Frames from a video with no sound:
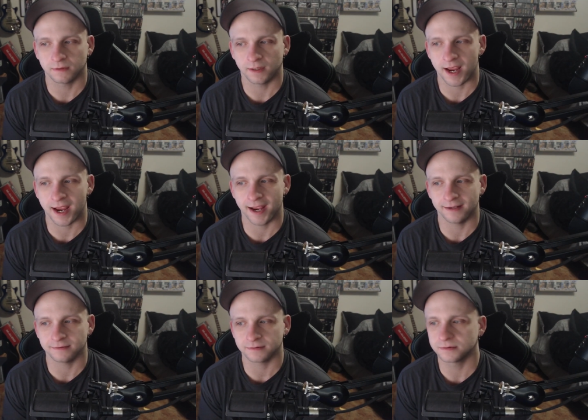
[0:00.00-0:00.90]

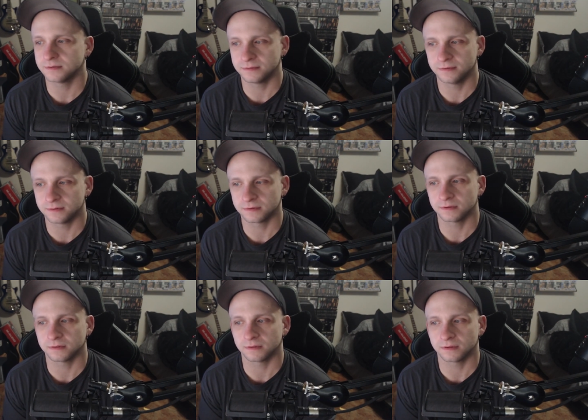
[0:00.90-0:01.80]
and
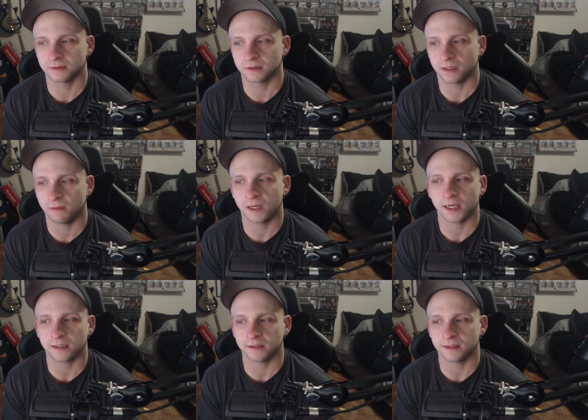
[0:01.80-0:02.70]
I'm
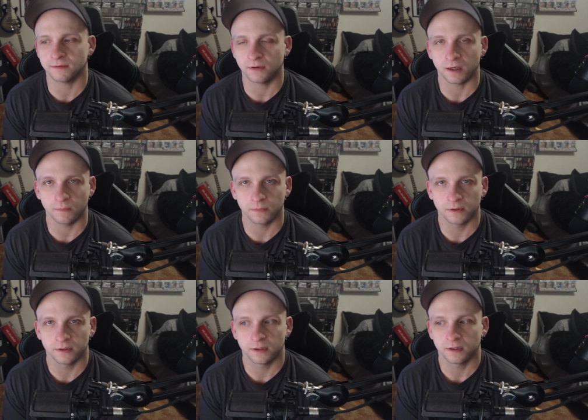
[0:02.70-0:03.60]
not going to give up.
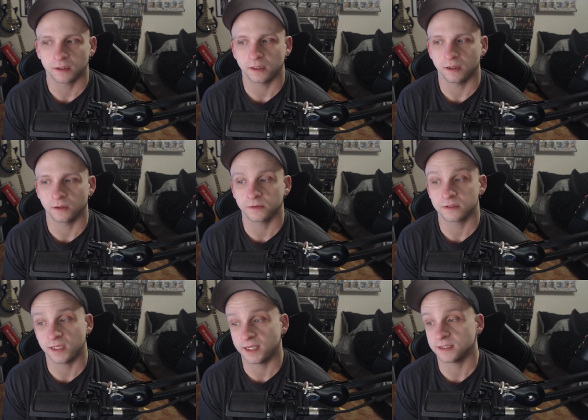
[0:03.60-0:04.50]
You know, there's
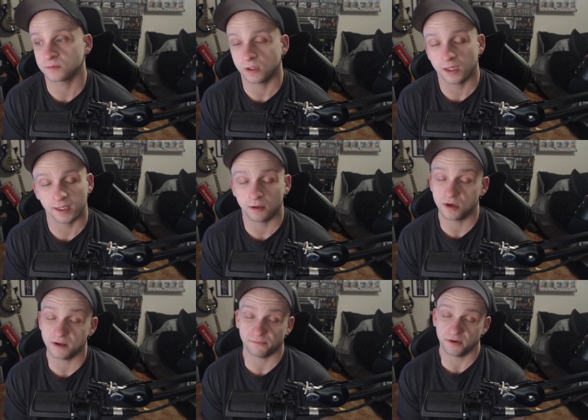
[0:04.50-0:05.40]
days where, you know,
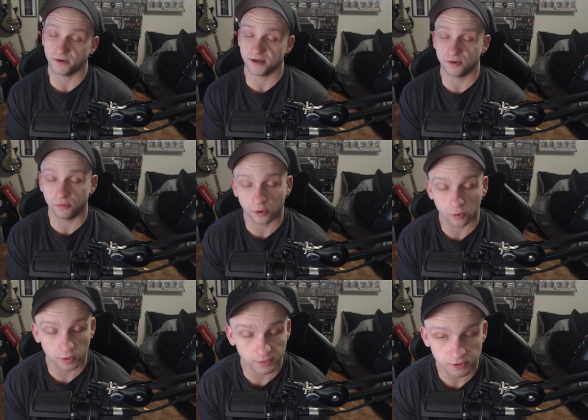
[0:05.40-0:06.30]
and if, if I do go
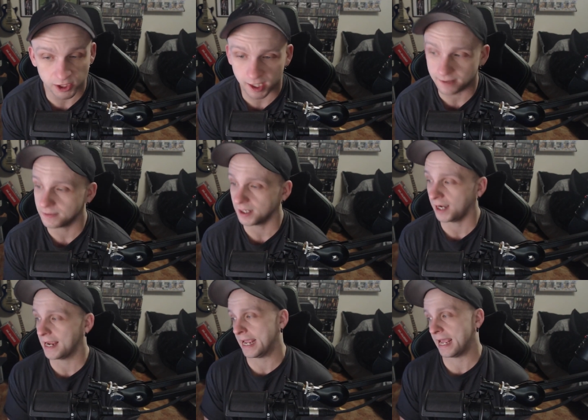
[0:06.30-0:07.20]
to another job,
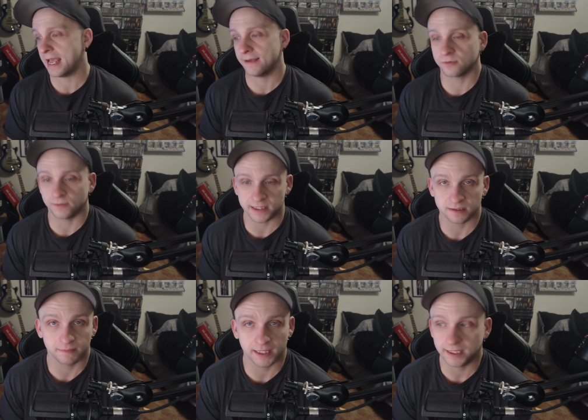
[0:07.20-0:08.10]
I have a
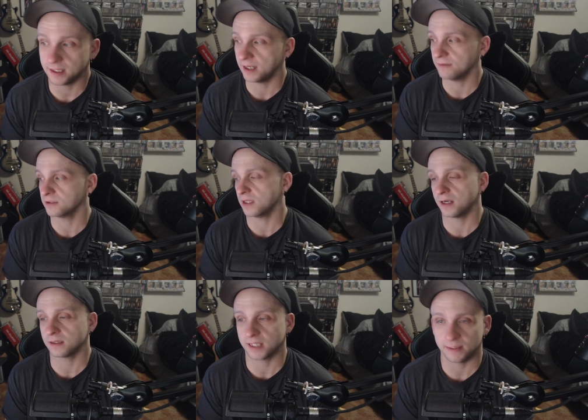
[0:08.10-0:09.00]
resume. I have a
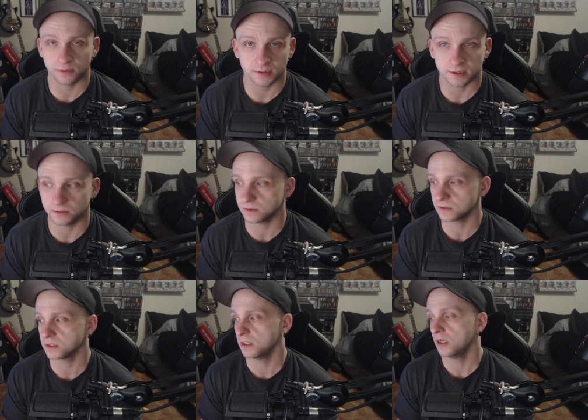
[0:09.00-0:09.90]
lot of labor
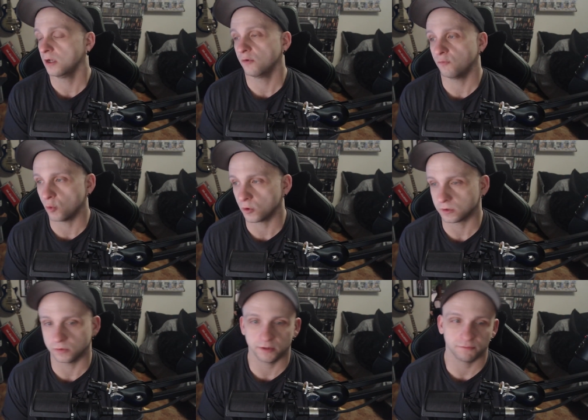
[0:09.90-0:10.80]
skills,
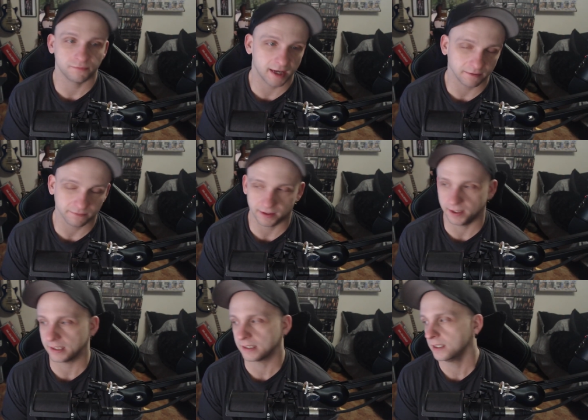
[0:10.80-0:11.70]
forklift, valve
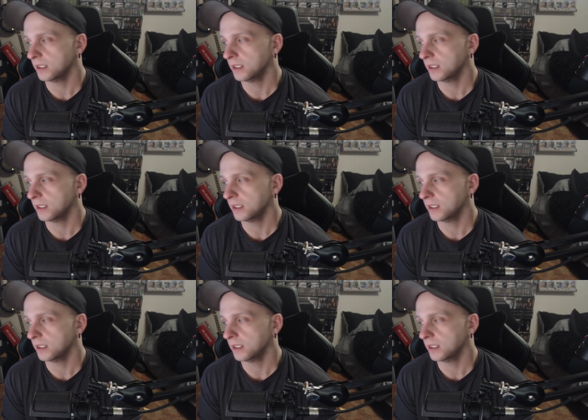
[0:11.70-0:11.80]
tech,